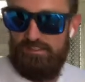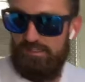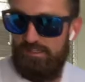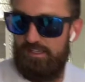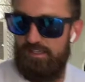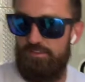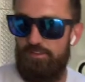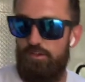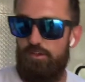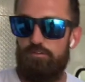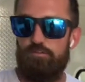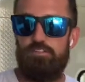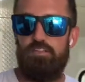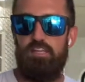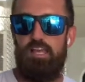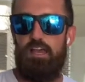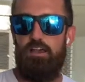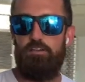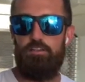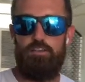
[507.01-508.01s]
And those
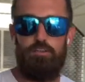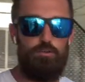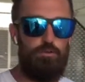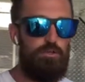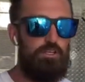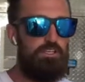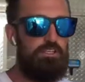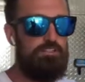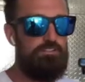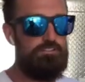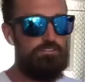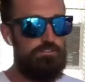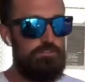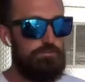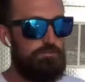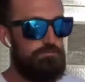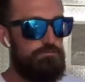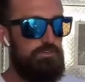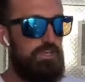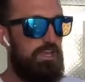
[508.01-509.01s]
allow you
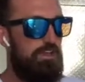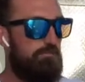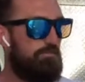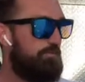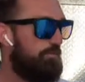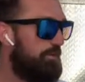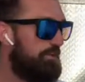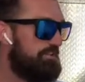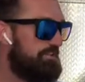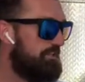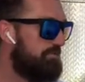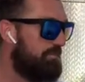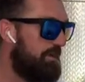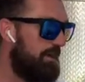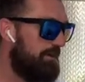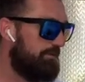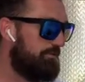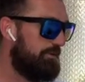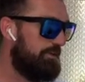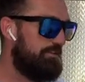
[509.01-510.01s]
to have 110
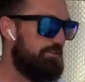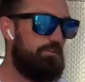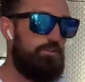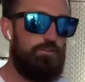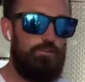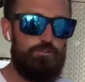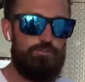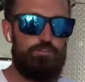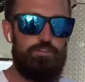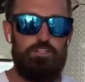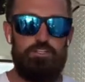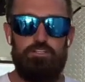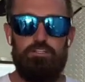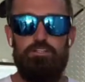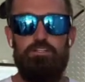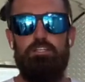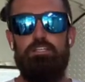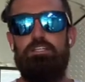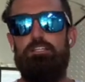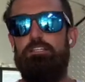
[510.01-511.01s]
power throughout the whole trailer,
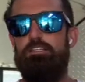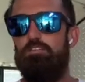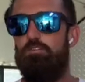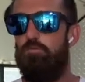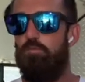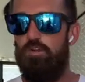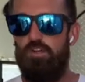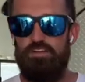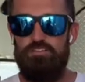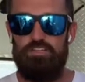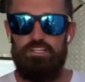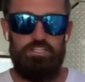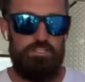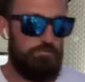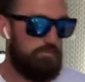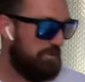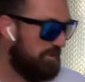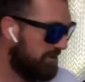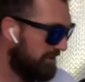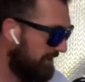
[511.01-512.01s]
whatever you need to
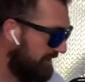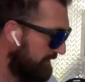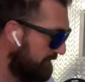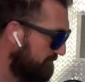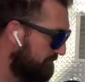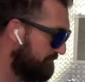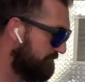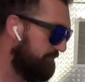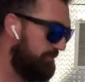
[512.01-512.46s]
plug in.